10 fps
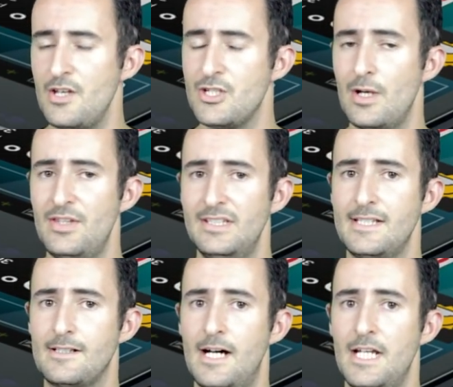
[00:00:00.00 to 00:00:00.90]
So I think
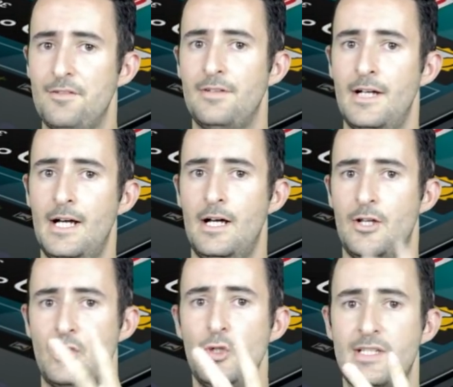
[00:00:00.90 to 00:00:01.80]
that's kind of
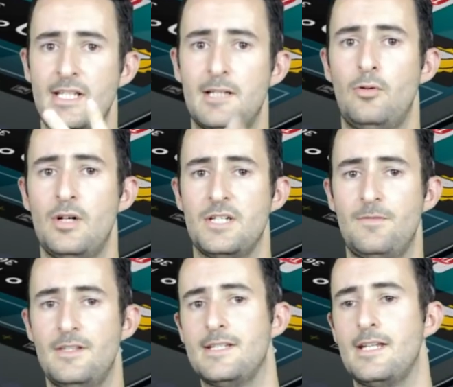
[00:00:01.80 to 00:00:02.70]
two selling points
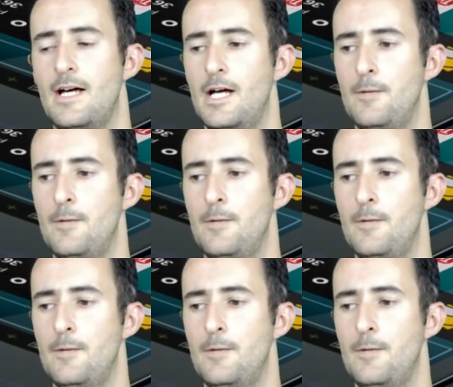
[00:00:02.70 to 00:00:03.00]
for this